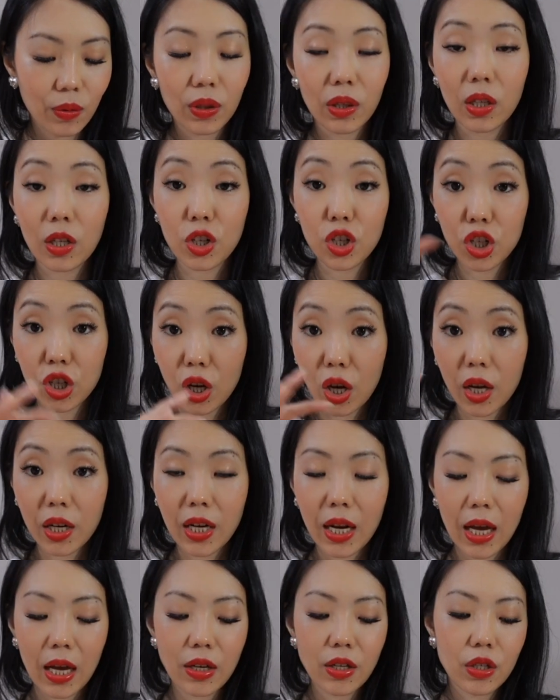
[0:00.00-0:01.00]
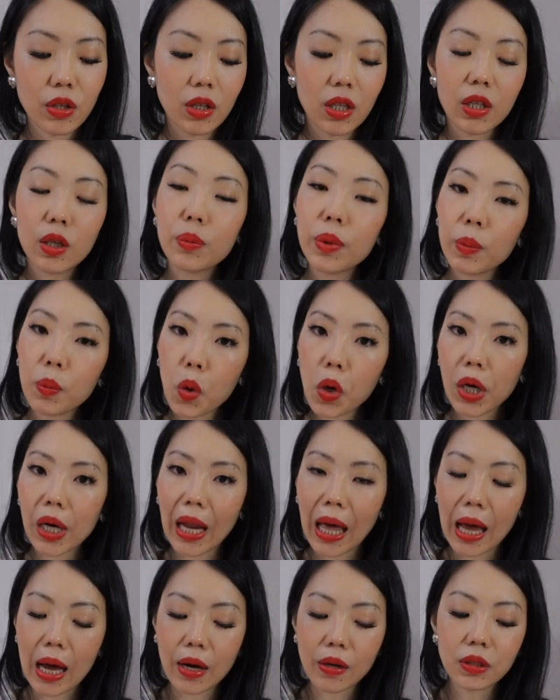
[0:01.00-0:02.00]
with the Chanel. So a little bit more
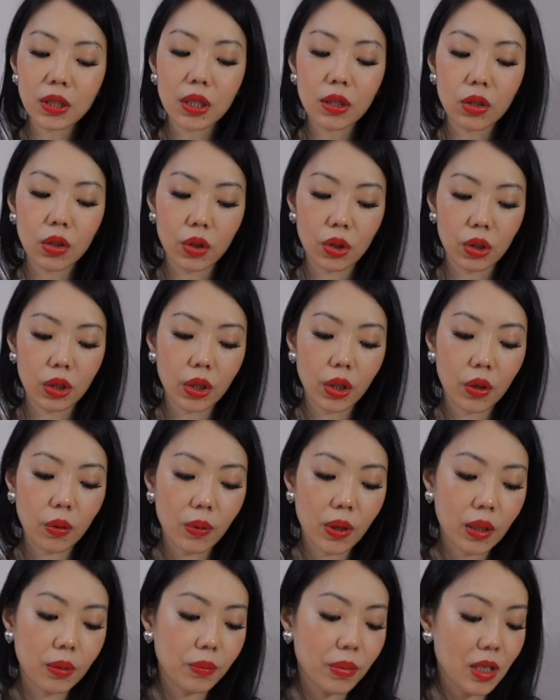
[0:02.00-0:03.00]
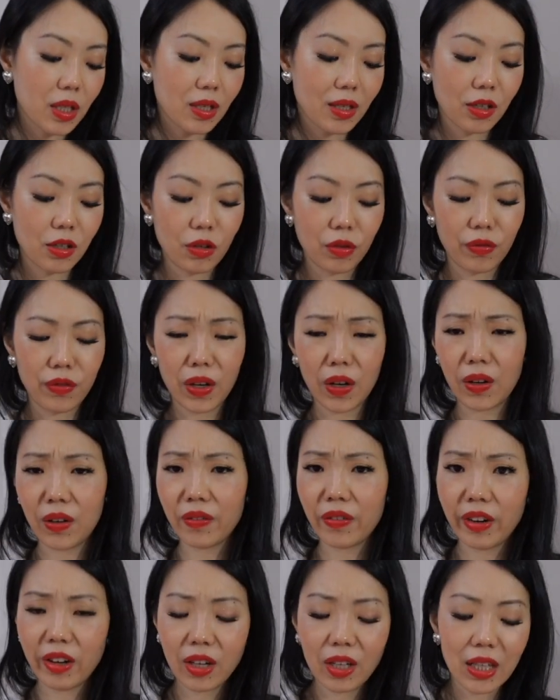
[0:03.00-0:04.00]
loud than the earlier one, but still very,
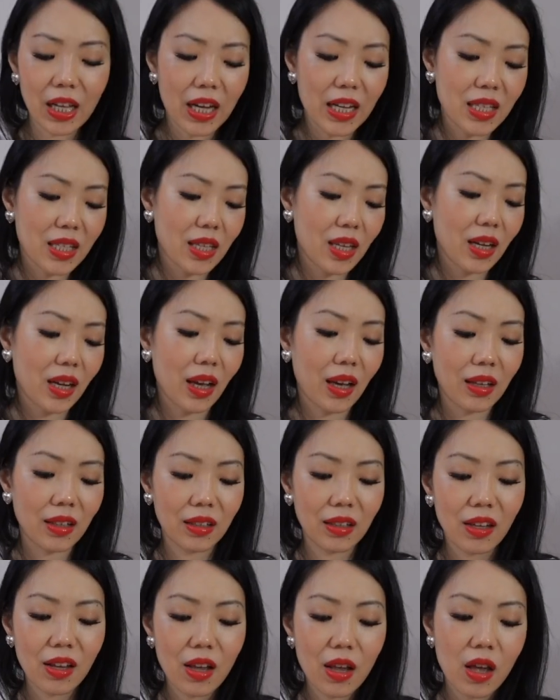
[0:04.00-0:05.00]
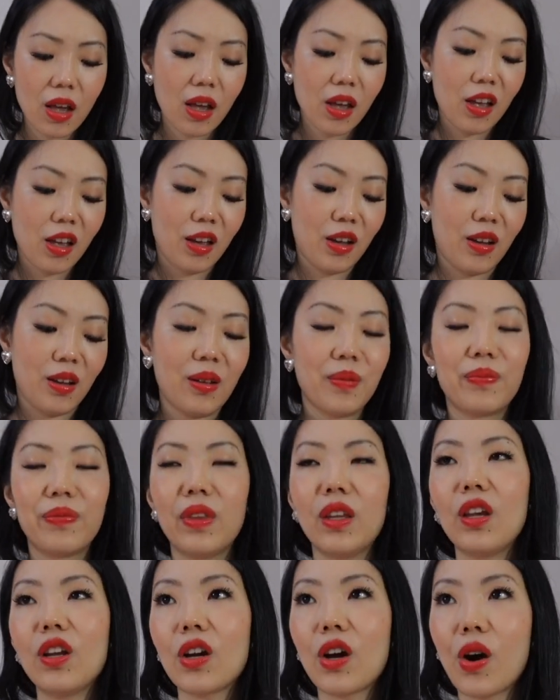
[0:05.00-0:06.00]
very classic and
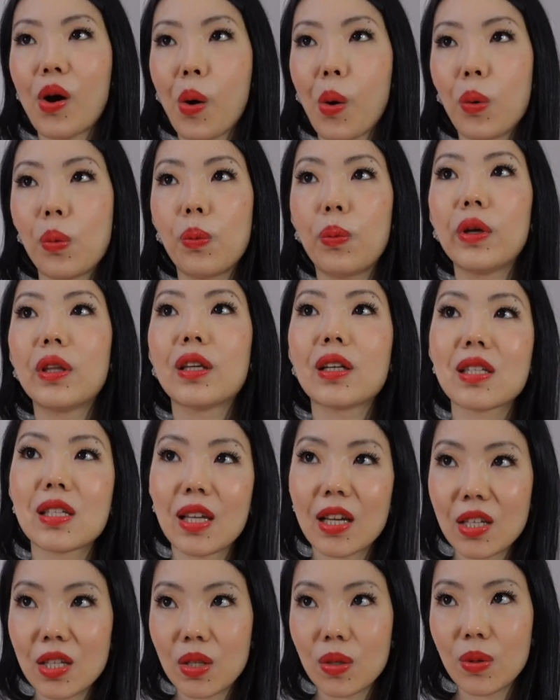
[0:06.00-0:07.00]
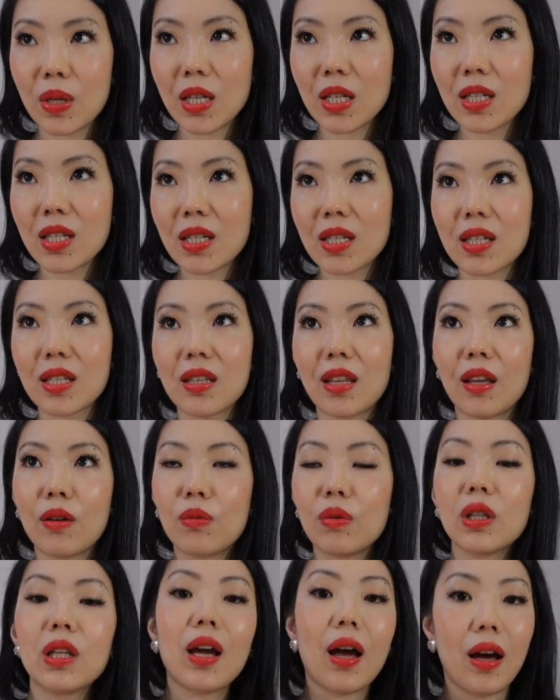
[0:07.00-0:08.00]
you know, with accessories, they
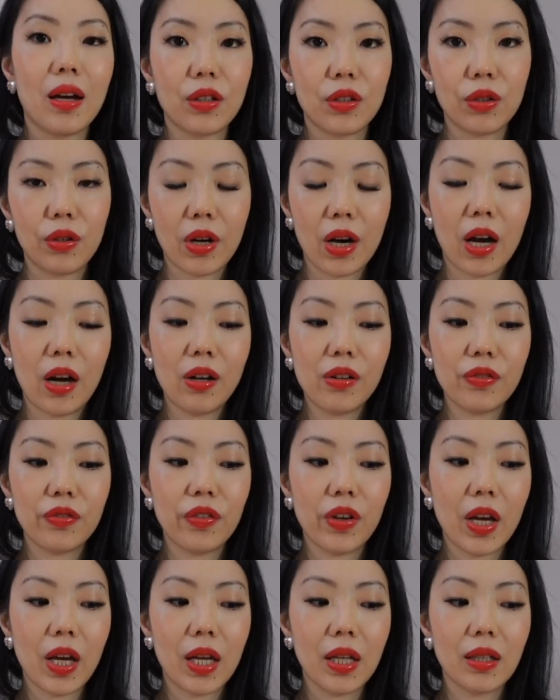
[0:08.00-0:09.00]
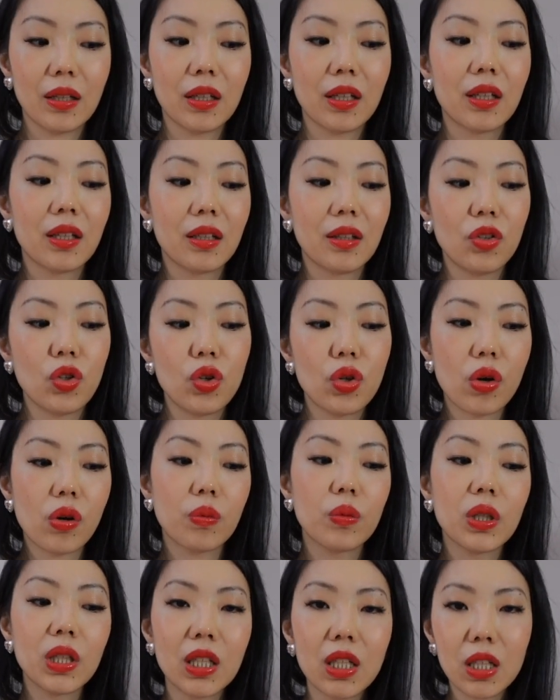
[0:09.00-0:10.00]
really add to your outfit. You don't
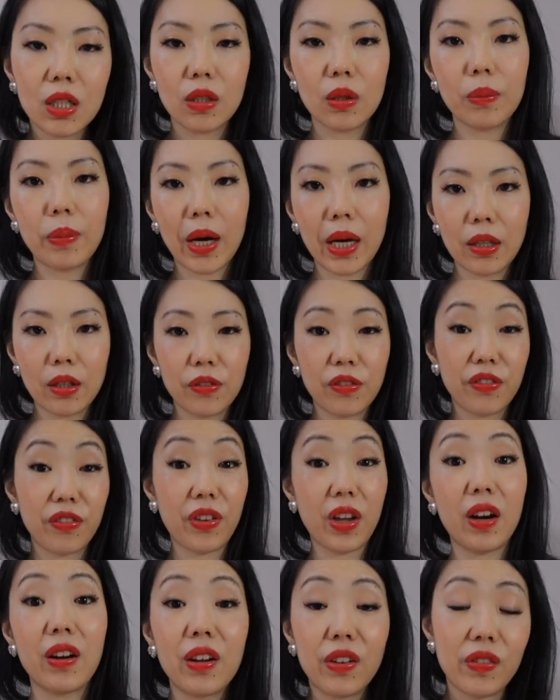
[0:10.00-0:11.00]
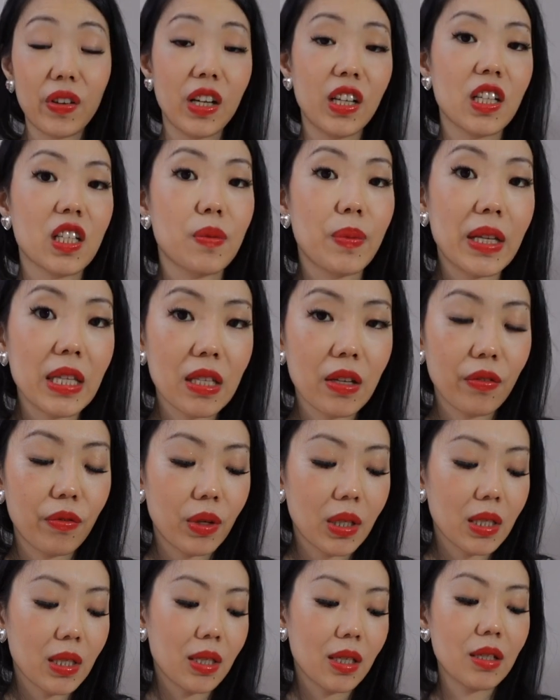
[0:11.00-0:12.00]
really need to buy the very, very expensive
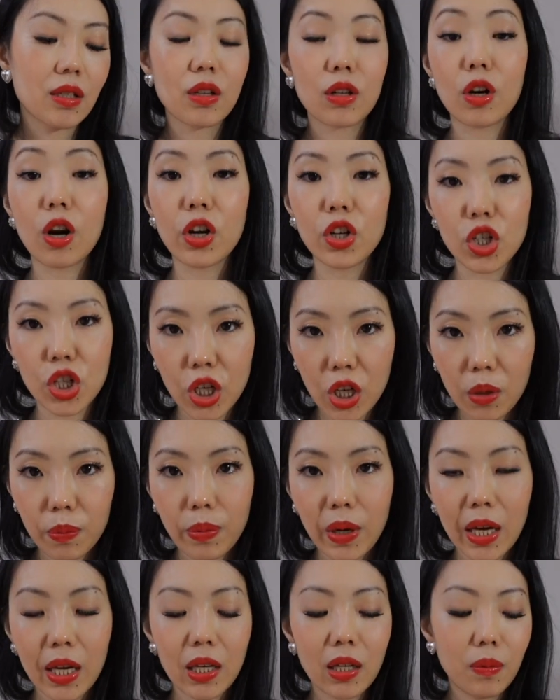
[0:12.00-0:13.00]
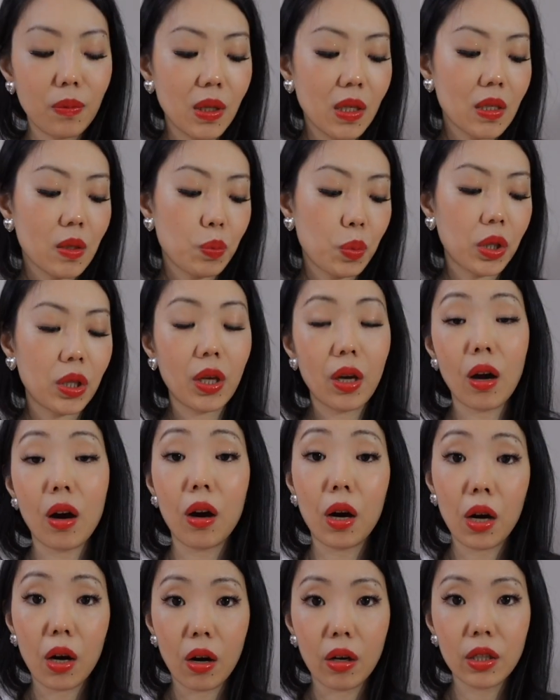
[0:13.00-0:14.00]
ones. These are not cheap by any means, but they
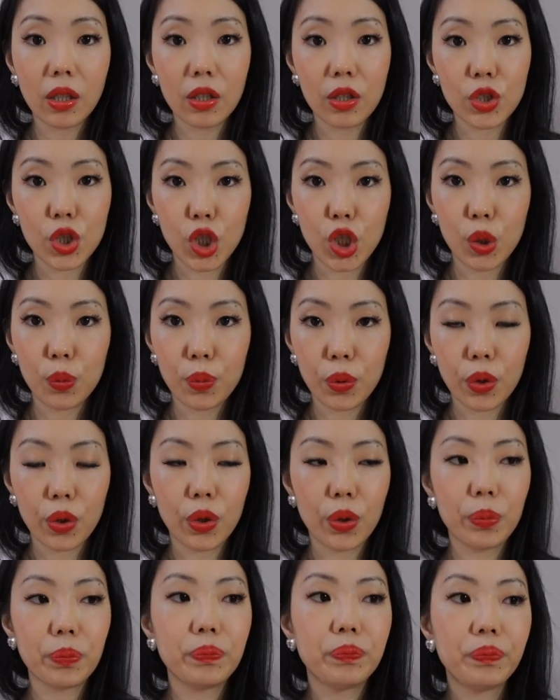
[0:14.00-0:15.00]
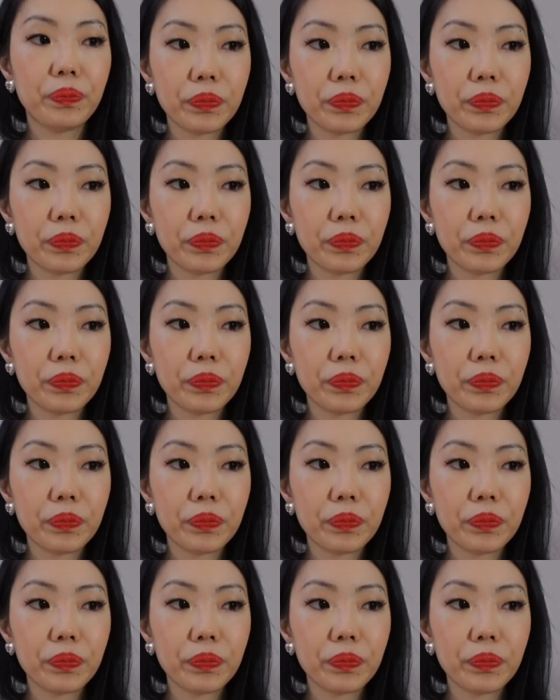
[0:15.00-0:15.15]
are on the cheaper,